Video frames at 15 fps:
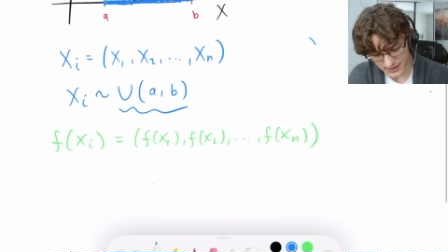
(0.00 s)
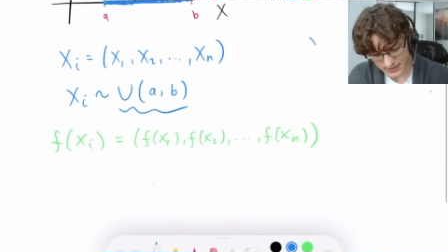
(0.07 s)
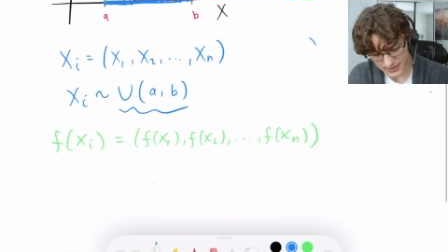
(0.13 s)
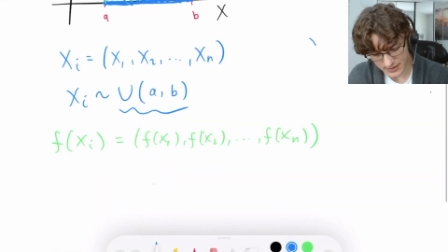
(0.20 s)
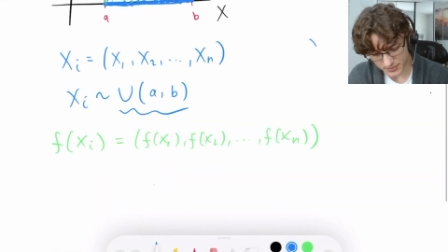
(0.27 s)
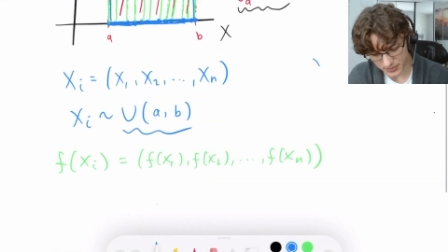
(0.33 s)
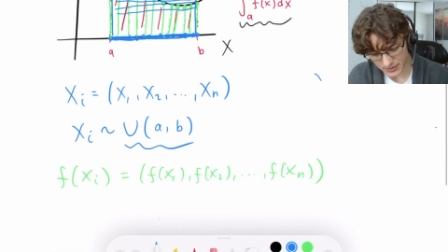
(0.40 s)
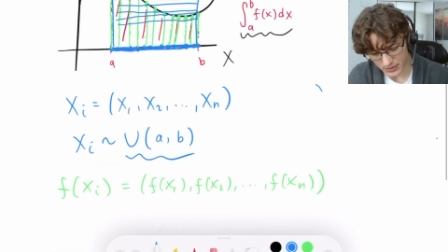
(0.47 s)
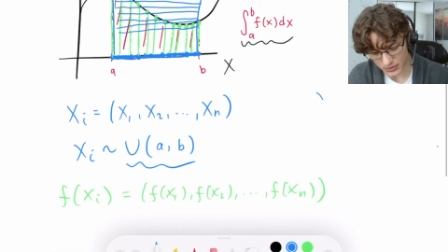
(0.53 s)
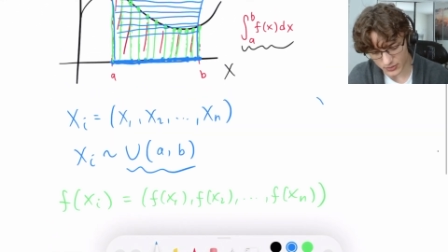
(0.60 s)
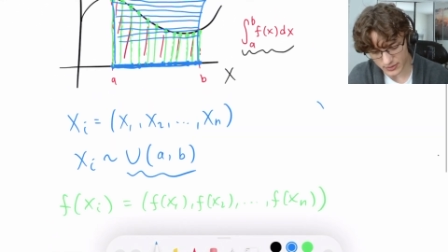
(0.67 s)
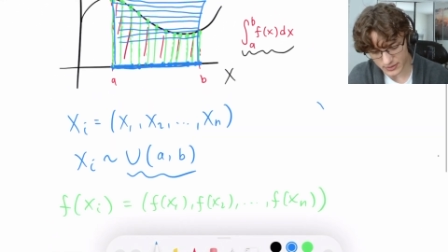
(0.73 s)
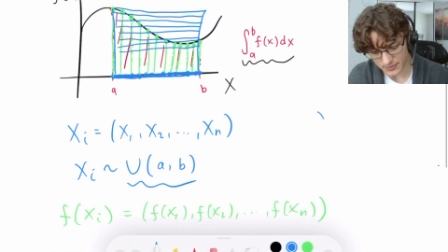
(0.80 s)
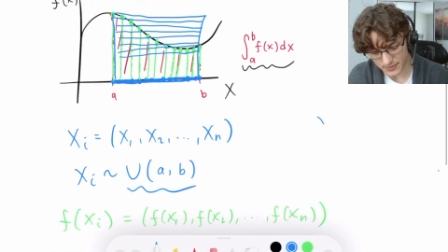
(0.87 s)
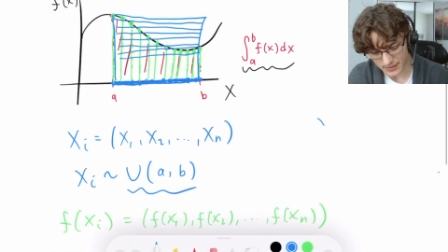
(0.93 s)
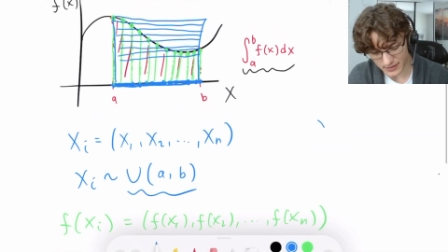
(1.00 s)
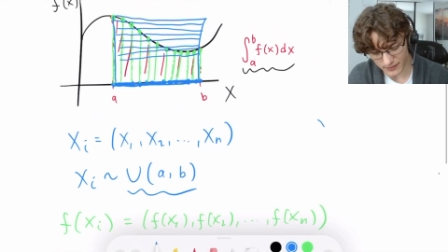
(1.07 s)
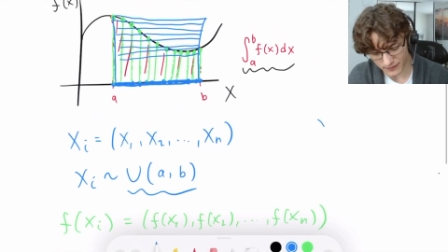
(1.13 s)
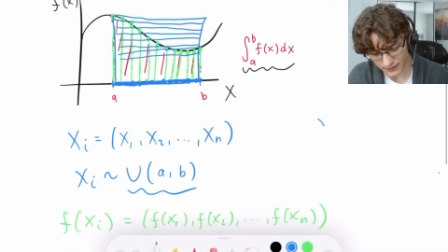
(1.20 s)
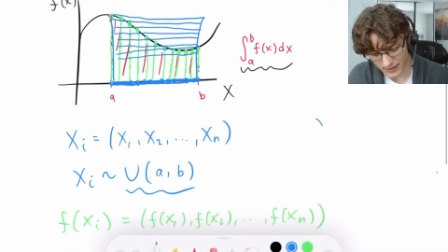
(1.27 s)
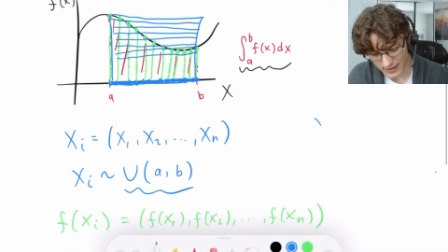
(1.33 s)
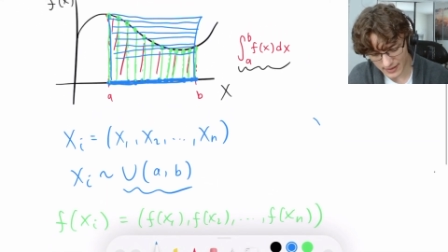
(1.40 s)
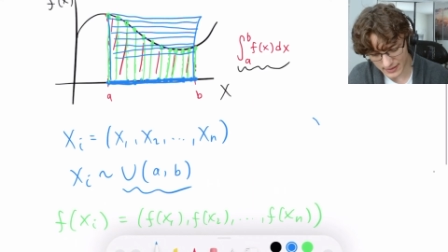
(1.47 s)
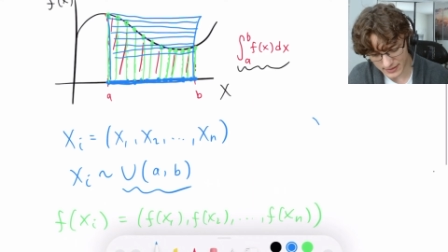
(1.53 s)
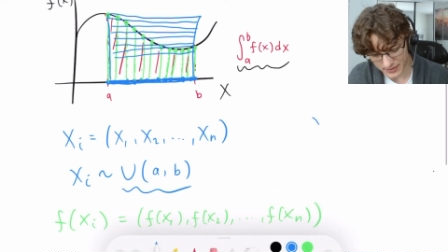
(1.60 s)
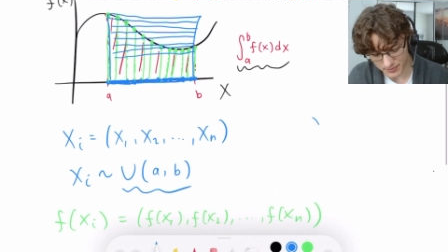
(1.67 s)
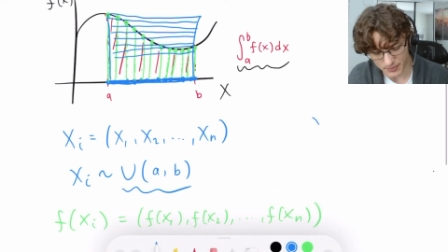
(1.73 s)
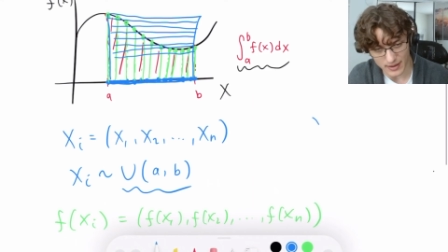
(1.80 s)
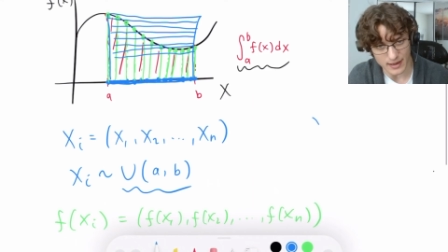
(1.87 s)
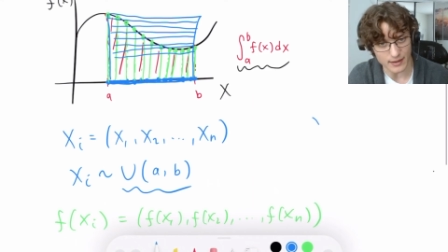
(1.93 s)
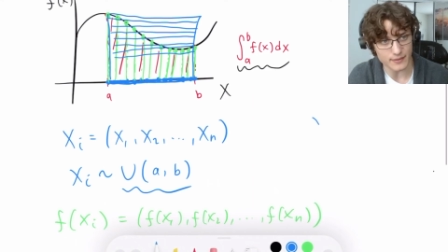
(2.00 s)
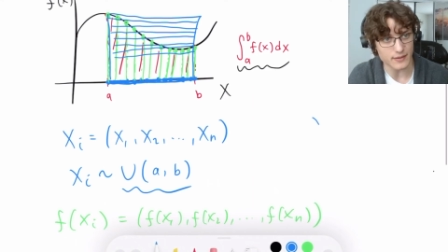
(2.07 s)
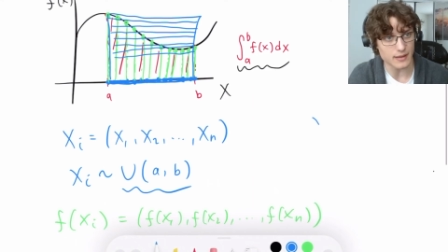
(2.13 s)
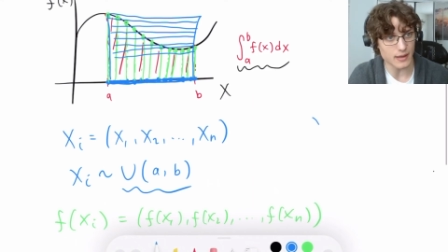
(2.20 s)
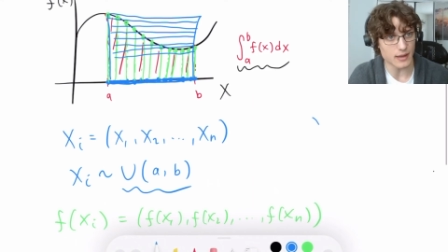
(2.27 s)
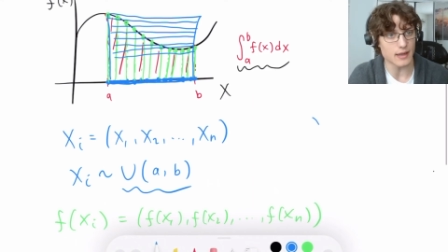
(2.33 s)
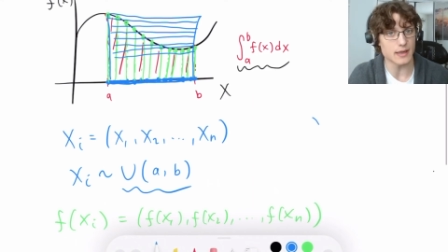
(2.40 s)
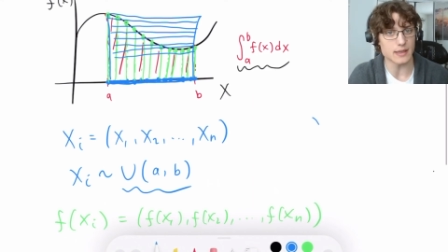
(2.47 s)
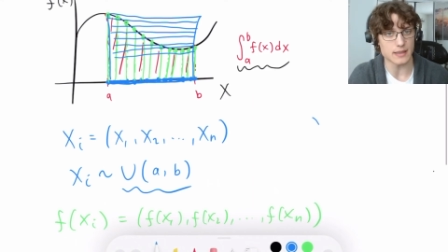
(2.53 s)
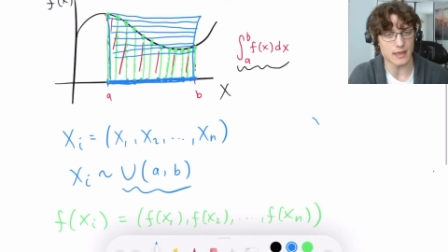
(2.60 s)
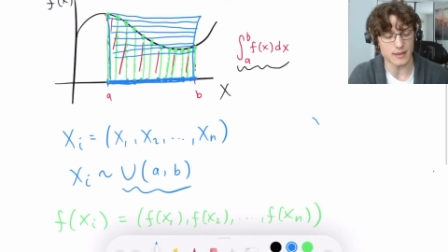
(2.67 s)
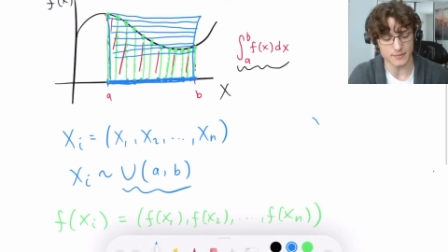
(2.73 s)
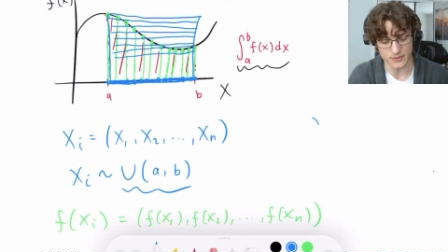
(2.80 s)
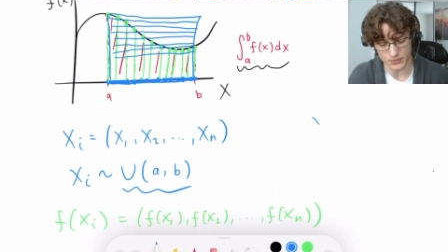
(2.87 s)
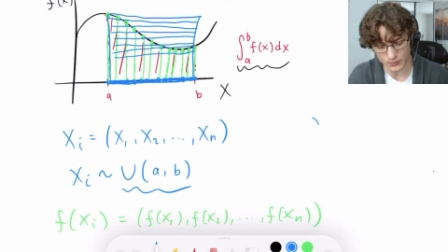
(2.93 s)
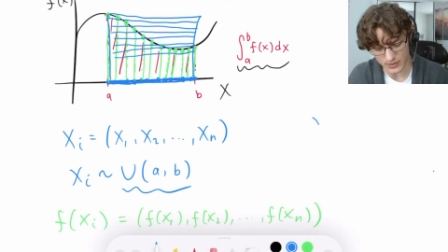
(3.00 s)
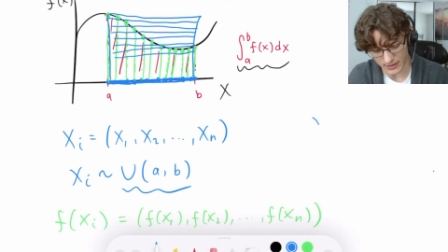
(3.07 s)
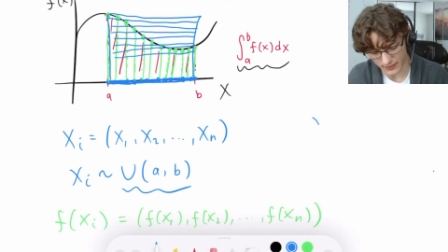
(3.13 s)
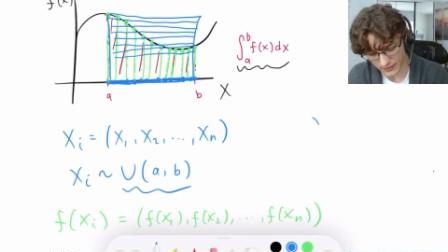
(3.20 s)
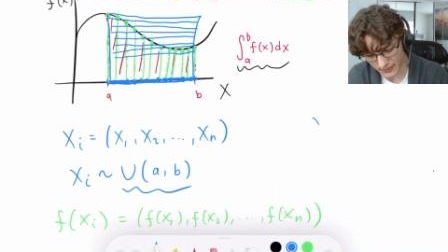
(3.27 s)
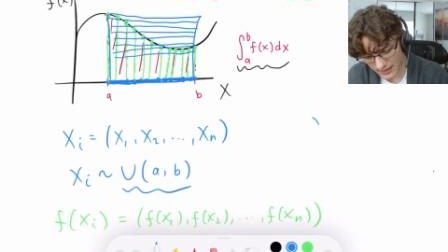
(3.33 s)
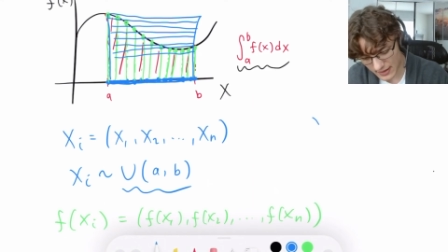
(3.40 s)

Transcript: is simply going to be defined by the height times the width.